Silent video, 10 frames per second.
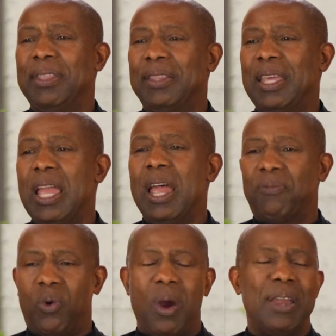that they
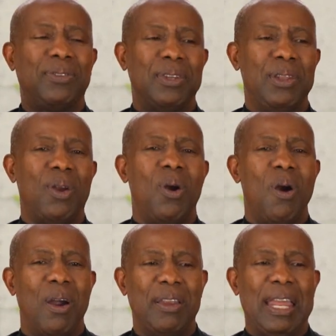have Christ in their
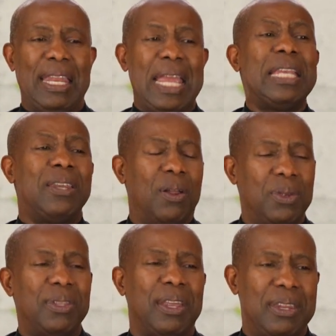heart, and they
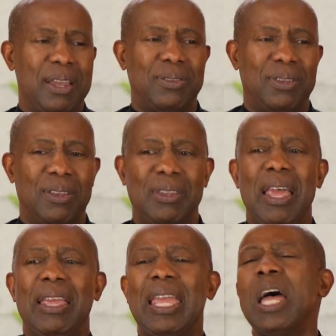tell you that he exists.
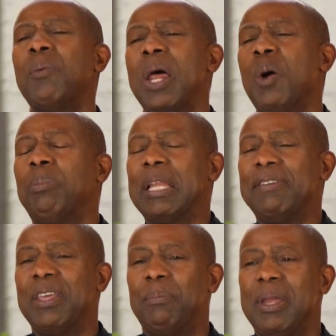Yeah, well, I don't
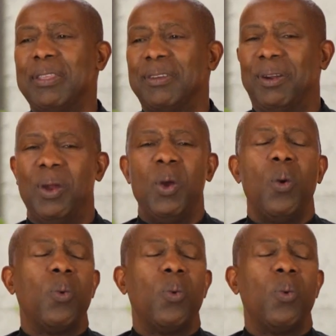believe them either.